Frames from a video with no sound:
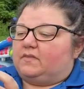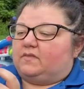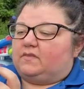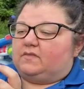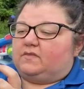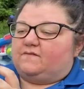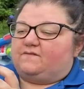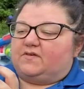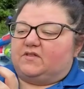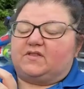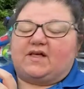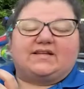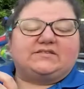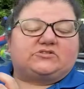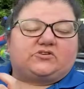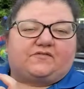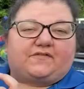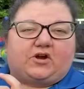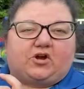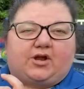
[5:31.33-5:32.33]
The fill lines
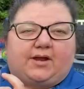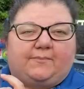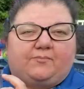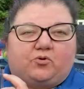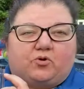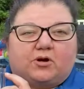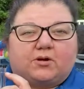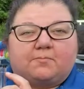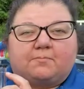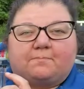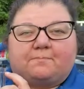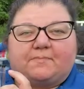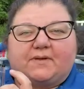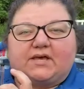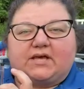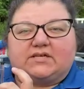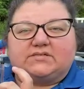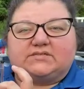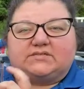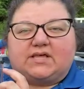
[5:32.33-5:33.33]
are very important
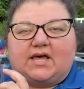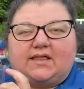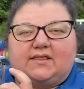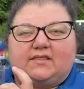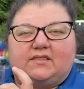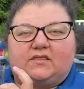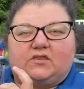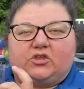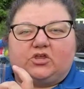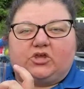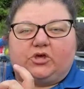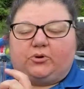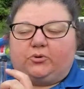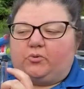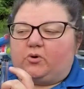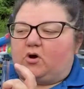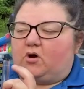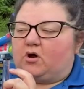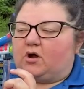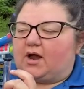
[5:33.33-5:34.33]
because then
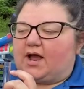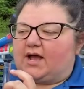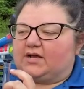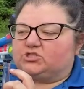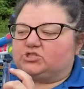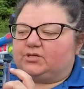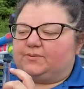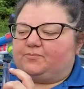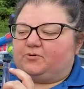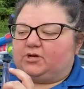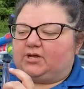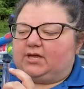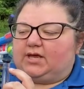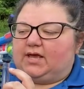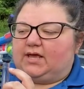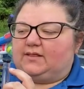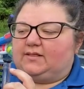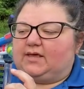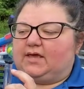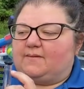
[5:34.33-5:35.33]
you are actually putting
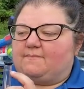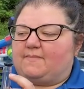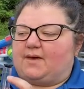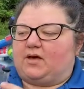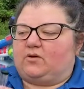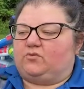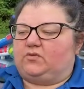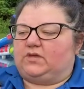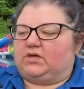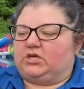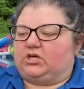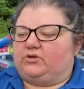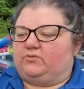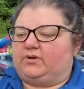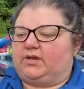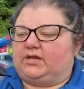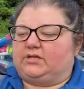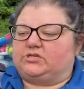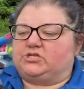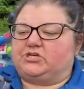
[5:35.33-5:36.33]
in the amount that you
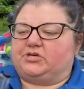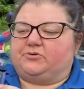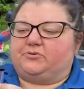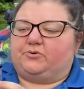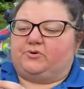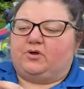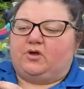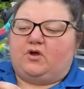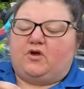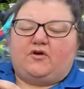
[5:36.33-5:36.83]
need to